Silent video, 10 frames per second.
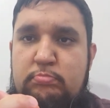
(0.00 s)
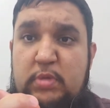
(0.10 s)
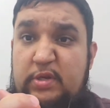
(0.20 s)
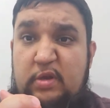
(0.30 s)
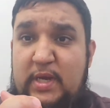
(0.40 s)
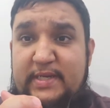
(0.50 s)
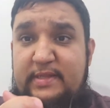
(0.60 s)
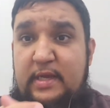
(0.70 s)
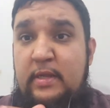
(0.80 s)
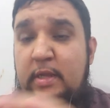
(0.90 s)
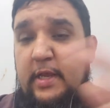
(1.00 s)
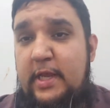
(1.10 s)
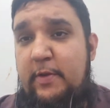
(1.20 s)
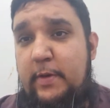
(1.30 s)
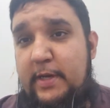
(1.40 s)
I don't know why I did that.
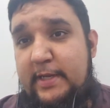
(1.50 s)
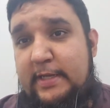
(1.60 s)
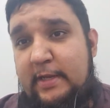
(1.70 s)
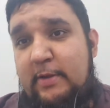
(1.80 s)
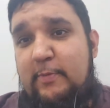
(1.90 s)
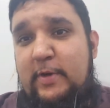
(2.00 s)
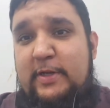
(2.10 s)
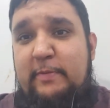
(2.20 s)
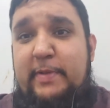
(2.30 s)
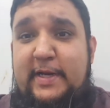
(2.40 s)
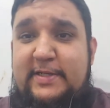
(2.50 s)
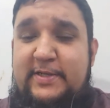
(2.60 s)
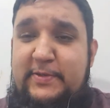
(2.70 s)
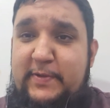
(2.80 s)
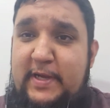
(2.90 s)
Anyway, welcome back
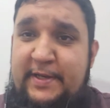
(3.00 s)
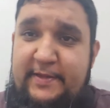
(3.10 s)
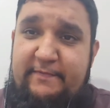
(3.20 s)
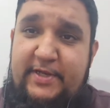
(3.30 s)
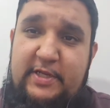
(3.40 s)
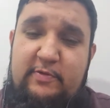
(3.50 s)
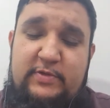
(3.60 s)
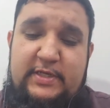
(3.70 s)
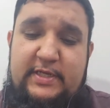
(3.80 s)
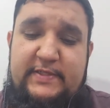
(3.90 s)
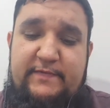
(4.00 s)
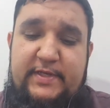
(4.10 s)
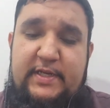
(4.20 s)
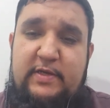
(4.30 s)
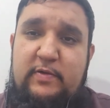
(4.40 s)
to another video. Today's
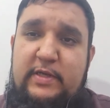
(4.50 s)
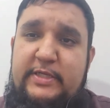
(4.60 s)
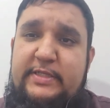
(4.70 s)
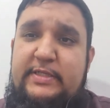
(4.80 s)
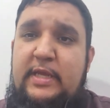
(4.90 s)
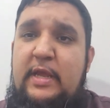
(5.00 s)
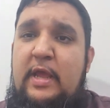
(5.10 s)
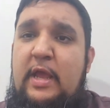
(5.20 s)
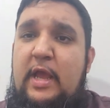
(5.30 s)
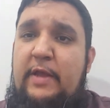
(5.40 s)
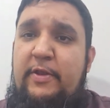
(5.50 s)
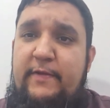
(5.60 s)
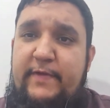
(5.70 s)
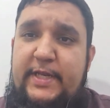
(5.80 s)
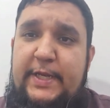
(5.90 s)
video is another
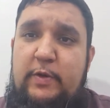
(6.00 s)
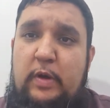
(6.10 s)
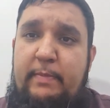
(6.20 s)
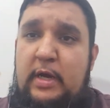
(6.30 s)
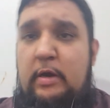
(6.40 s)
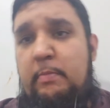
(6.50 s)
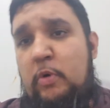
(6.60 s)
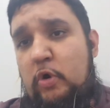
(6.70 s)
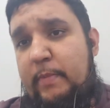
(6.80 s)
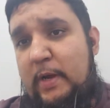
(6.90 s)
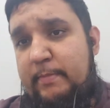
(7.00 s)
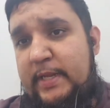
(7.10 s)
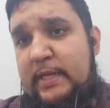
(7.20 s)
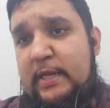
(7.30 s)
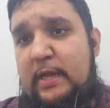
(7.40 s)
video about more about
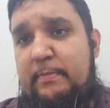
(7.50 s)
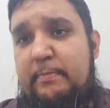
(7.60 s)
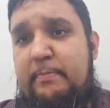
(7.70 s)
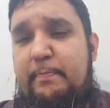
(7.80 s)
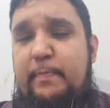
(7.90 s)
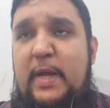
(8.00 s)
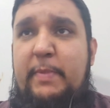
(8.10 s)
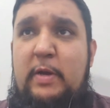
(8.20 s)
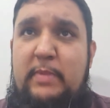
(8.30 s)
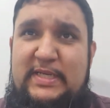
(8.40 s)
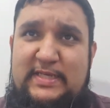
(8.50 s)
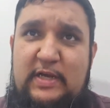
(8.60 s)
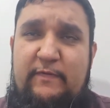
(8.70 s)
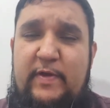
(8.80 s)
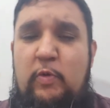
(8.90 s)
me, about
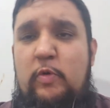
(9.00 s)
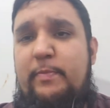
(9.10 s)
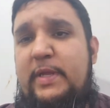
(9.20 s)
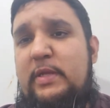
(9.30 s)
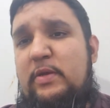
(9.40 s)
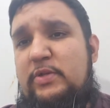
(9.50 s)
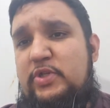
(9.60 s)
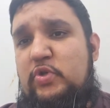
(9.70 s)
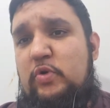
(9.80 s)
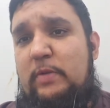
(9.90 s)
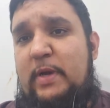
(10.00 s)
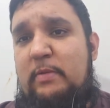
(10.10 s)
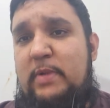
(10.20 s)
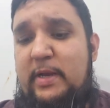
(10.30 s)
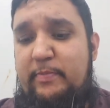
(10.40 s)
myself. It won't be just all about
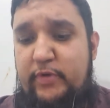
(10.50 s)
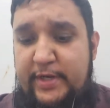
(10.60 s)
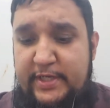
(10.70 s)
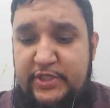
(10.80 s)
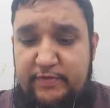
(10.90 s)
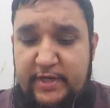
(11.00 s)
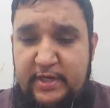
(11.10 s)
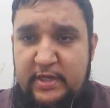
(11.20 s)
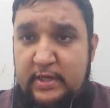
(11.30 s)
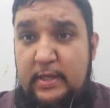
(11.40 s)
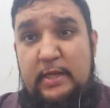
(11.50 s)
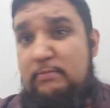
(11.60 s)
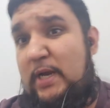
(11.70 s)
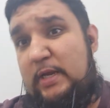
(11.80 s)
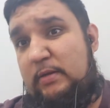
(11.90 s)
my brain injury. It
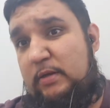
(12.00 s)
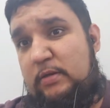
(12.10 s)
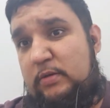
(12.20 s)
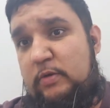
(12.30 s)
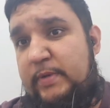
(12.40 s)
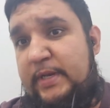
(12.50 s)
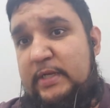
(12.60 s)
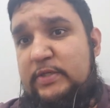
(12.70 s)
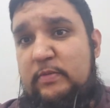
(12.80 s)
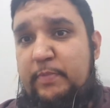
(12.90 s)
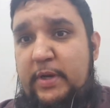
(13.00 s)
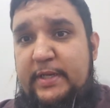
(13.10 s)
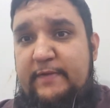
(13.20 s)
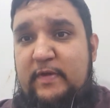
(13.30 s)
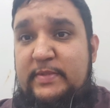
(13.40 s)
might come in at some
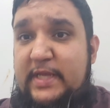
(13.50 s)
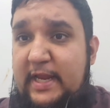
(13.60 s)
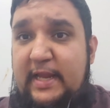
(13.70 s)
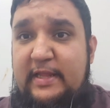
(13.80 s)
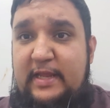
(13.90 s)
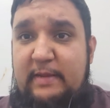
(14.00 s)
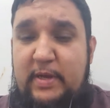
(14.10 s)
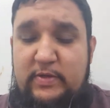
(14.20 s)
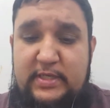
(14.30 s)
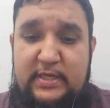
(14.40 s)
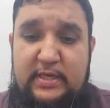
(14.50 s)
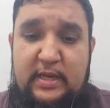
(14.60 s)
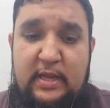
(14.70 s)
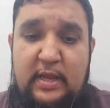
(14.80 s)
point if I'm saying anything about it.